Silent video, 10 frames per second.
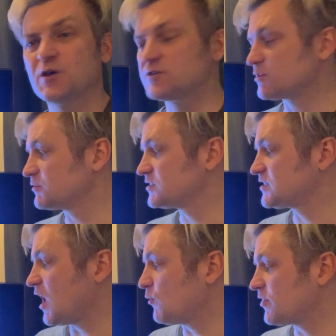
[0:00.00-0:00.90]
So I'm going to
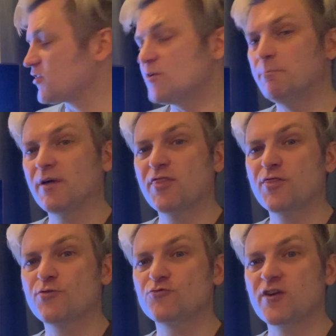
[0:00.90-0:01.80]
start with the number
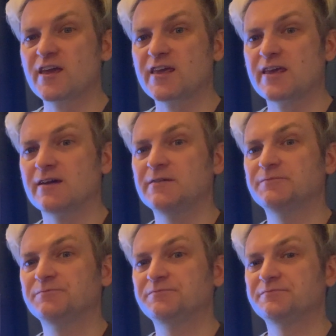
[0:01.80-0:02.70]
3.
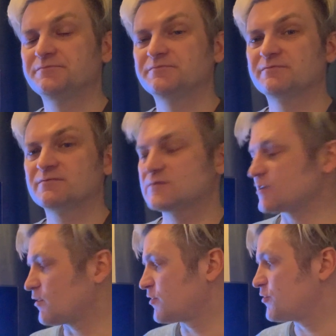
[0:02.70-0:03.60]

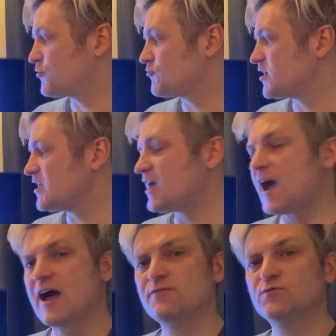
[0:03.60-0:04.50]
So 3
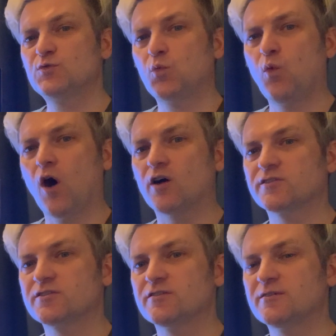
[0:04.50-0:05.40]
and
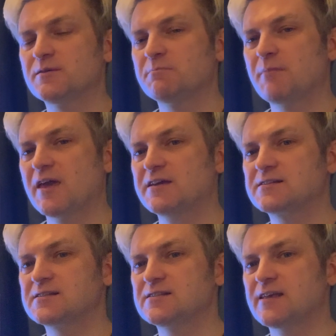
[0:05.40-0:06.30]
what
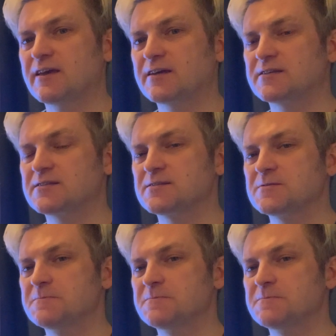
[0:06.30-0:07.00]
makes 6?